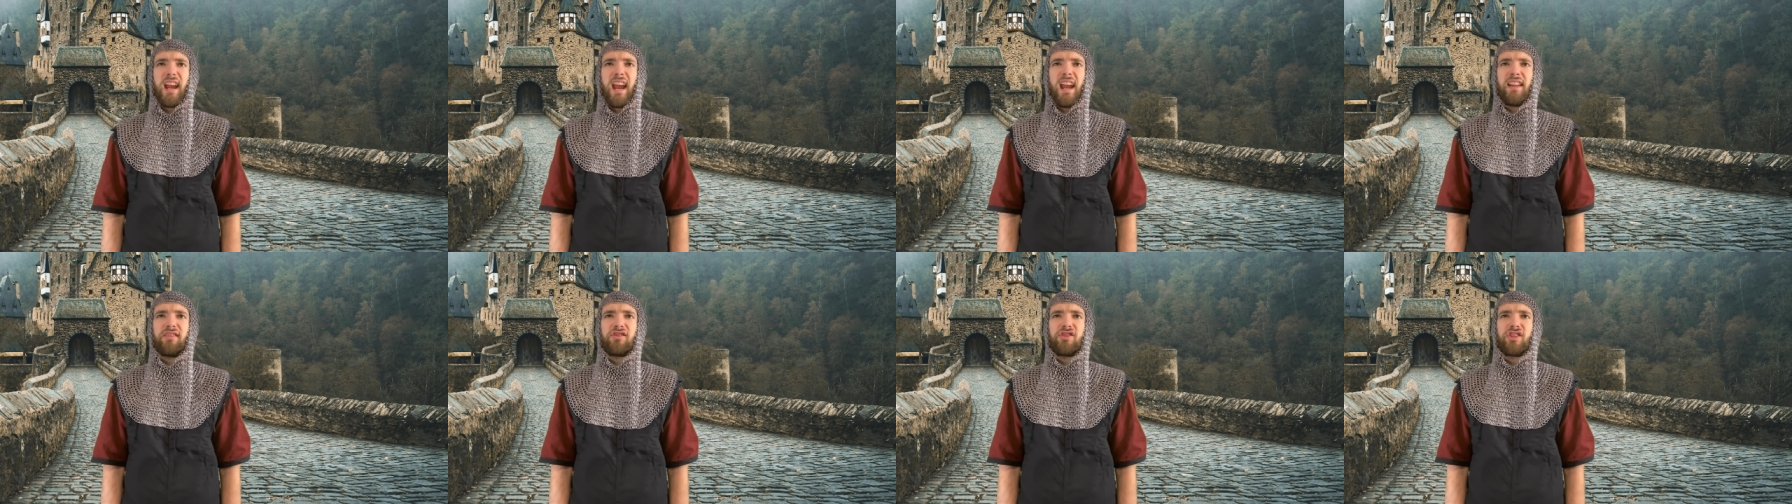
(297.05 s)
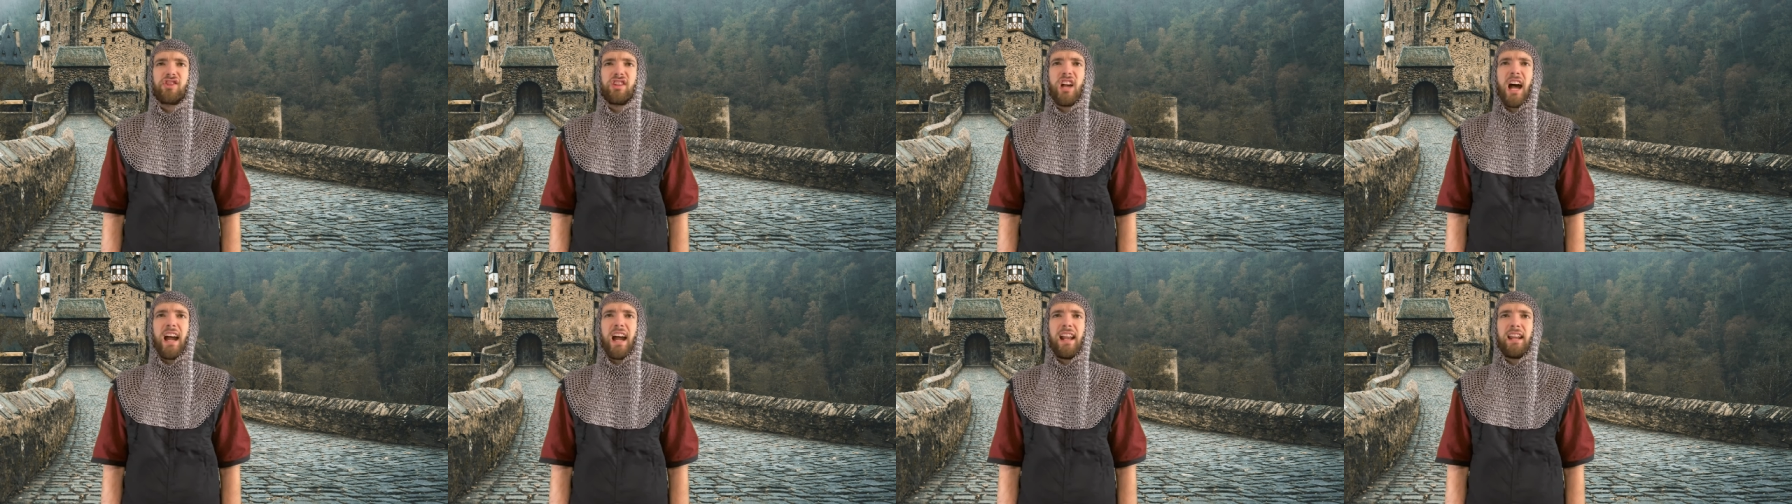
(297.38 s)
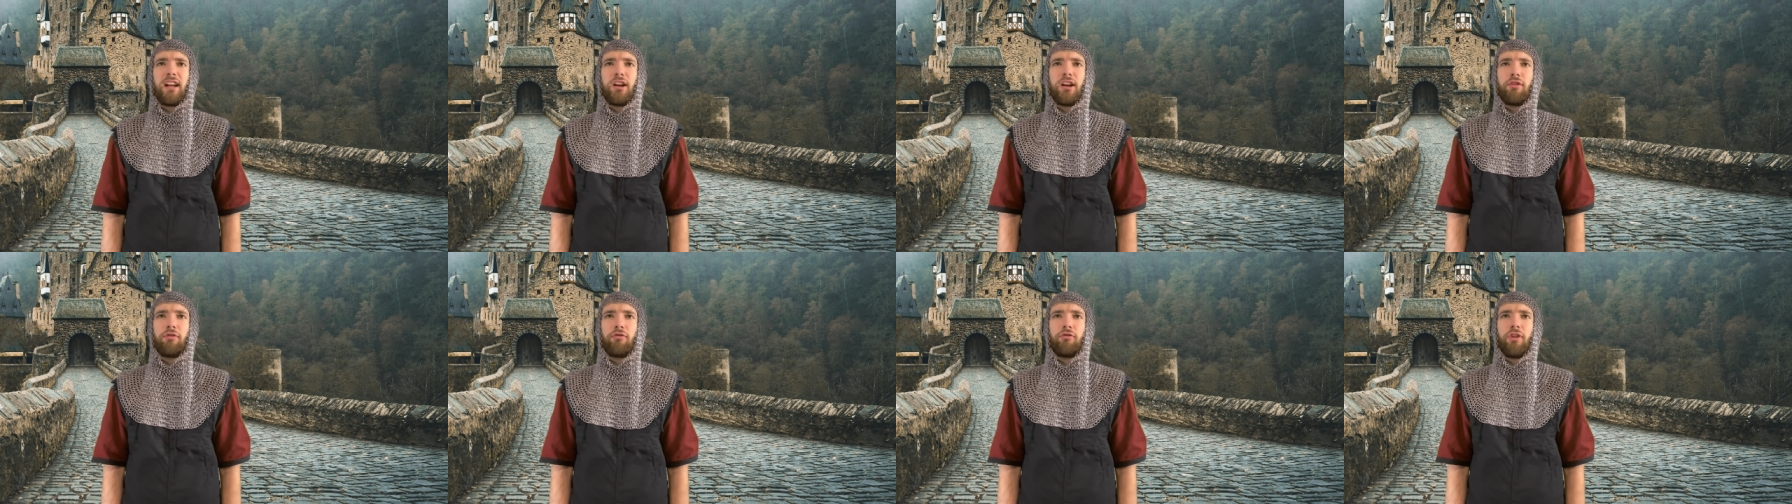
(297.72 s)

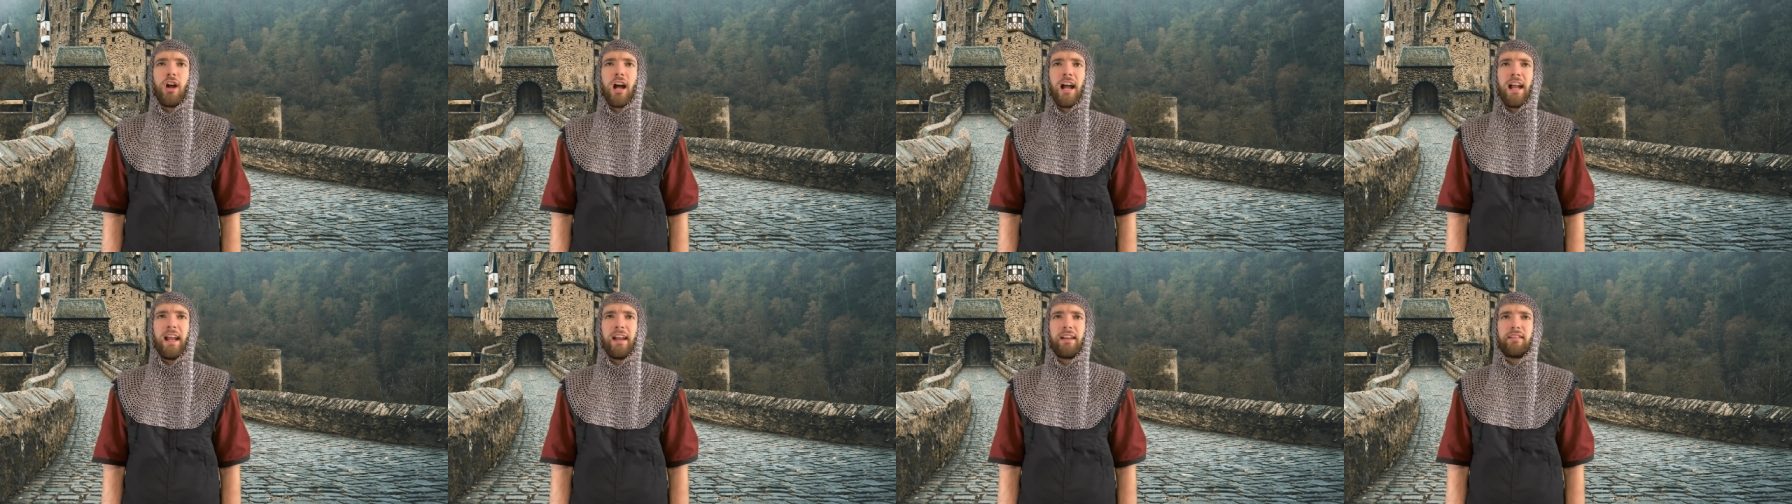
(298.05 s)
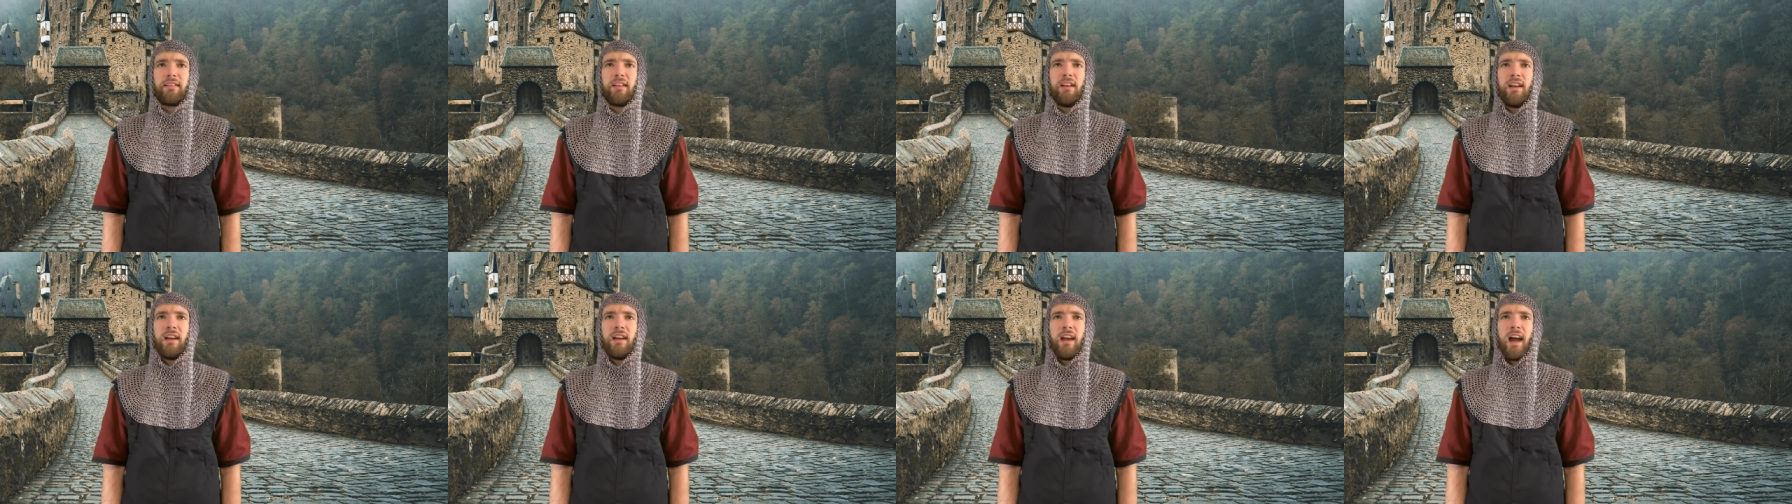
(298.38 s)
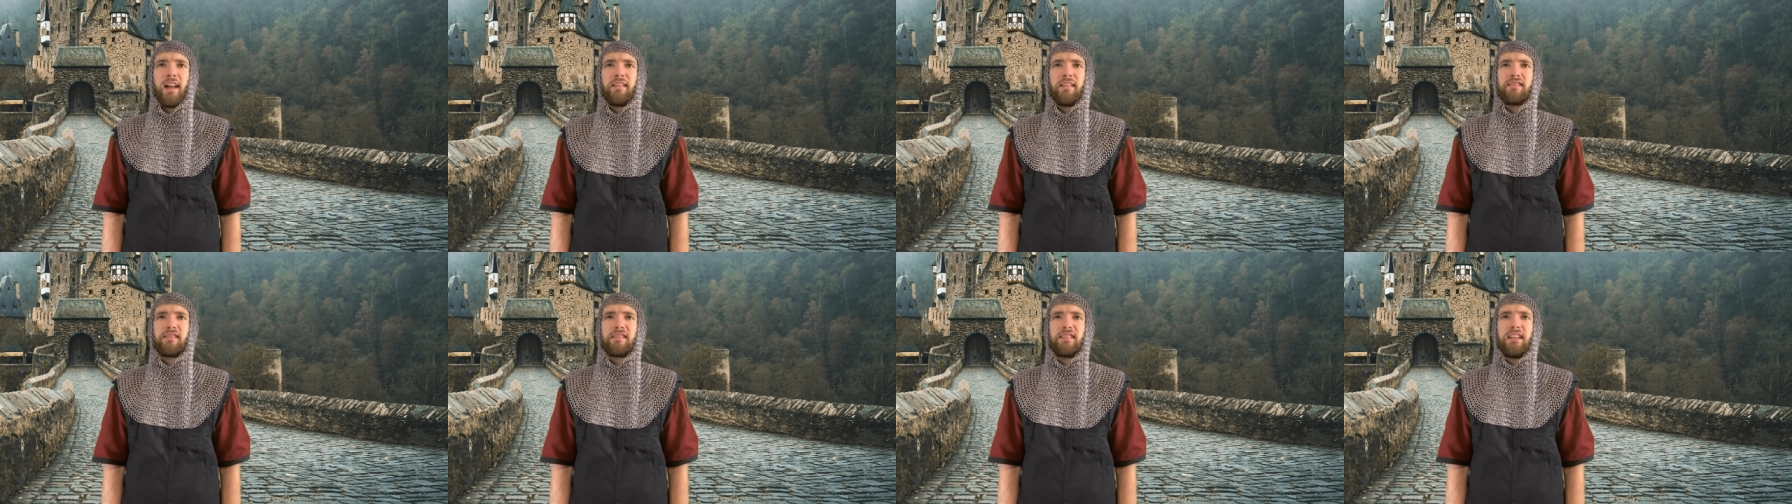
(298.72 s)
inciting a riot,
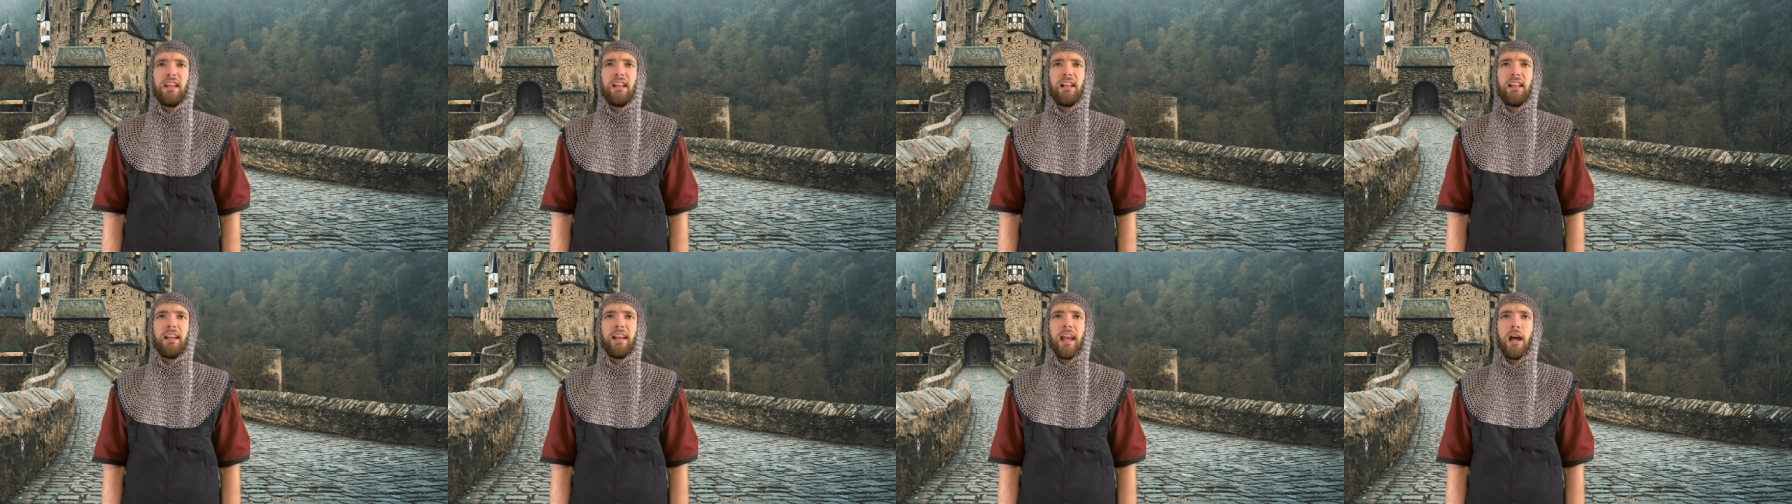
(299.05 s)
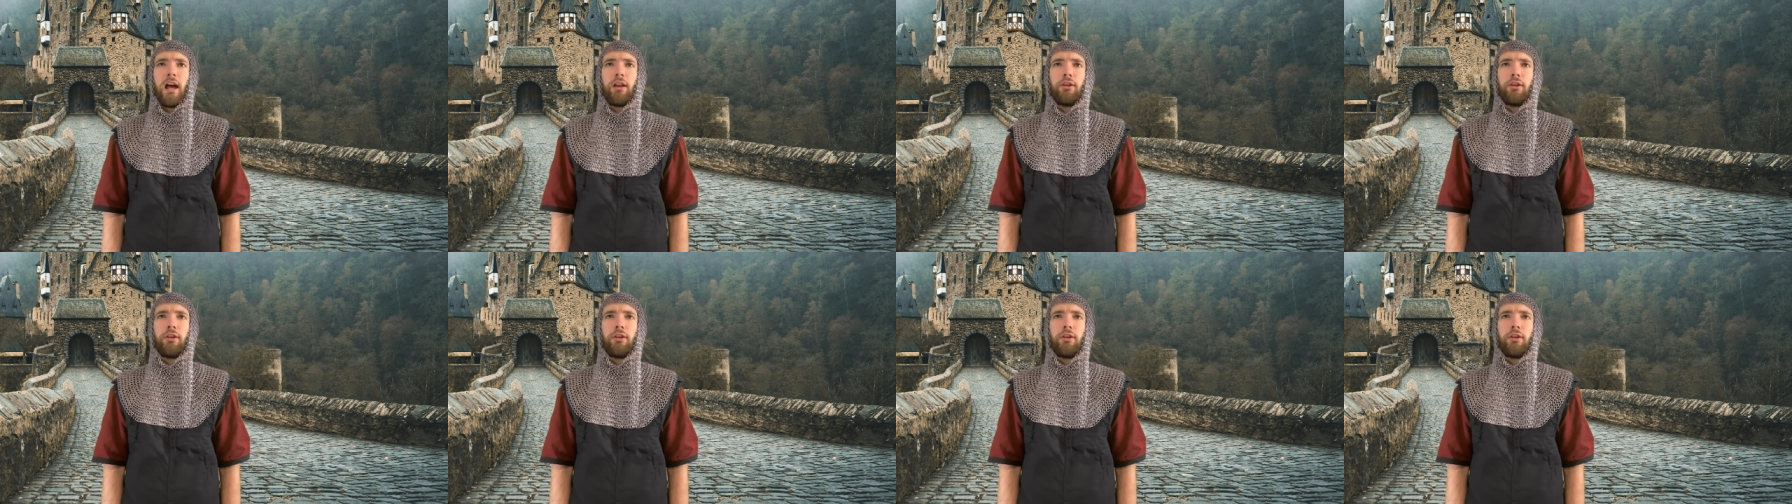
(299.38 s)
and stealing our